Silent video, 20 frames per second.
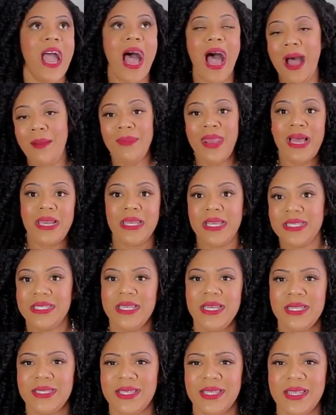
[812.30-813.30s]
I'm not
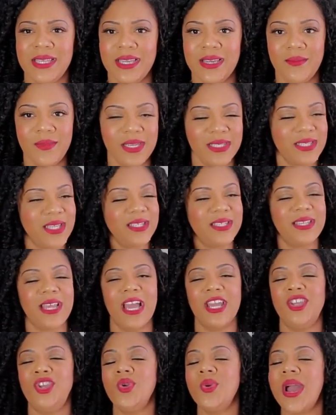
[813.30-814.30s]
listening to them. And this one's
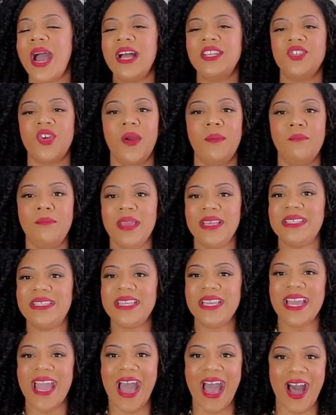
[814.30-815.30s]
like, you guys are
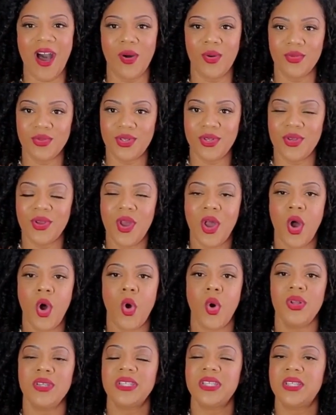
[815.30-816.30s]
missing out
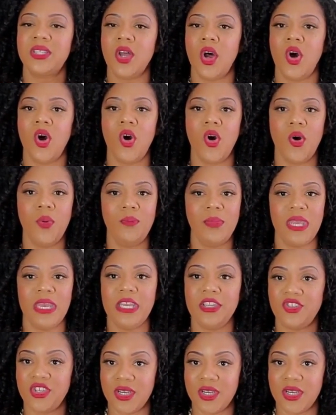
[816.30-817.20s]
on so many